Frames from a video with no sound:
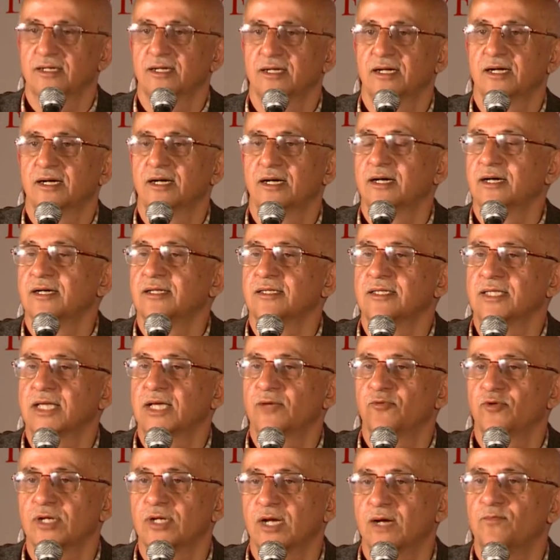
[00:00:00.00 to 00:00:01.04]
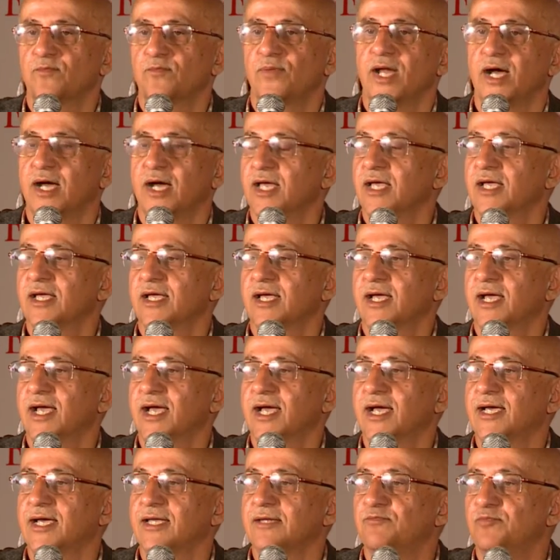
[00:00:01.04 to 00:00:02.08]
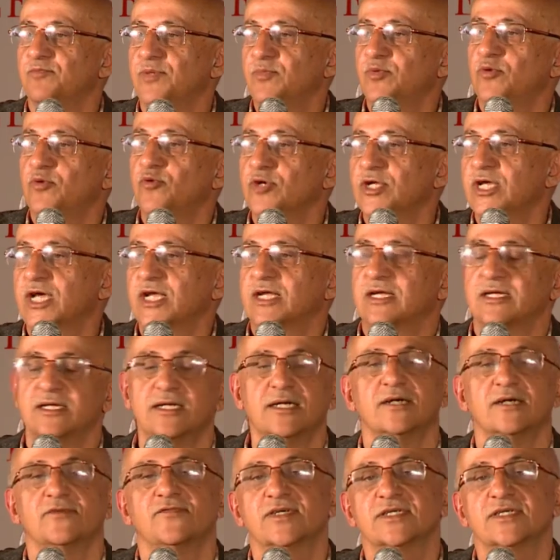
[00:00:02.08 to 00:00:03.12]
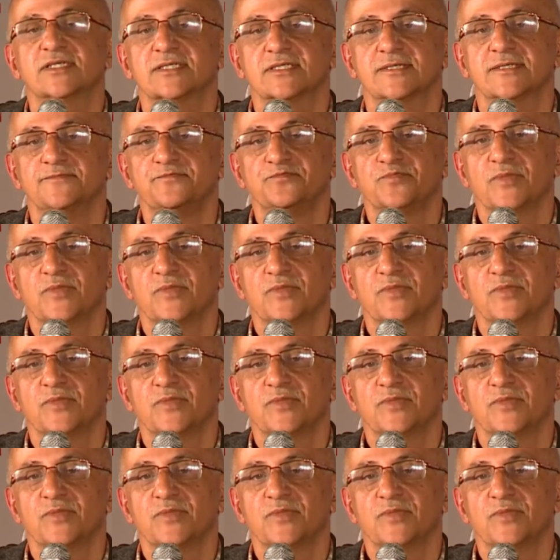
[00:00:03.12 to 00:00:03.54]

uh, they would apply and people would get nervous,